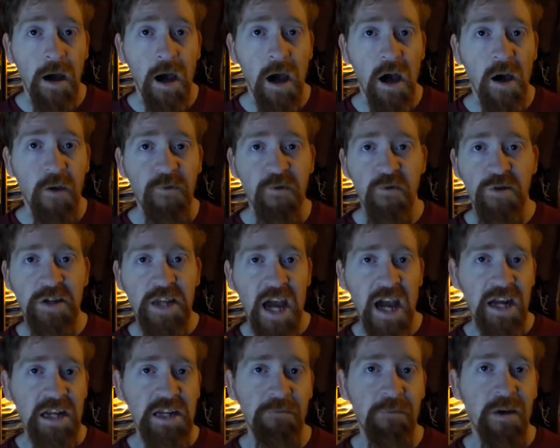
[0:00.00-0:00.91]
uh, through
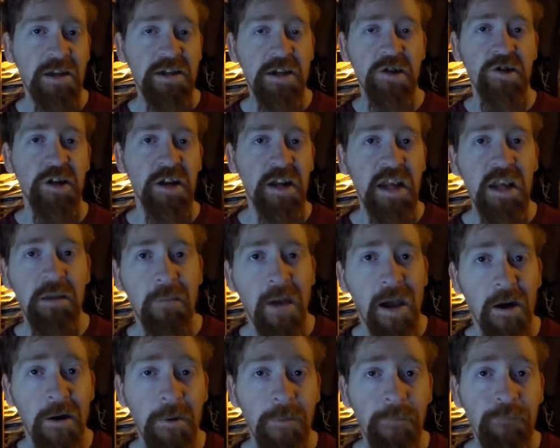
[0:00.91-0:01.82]
text message and
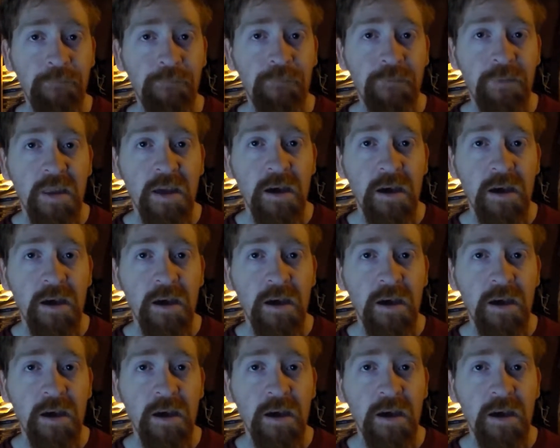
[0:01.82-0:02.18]
email.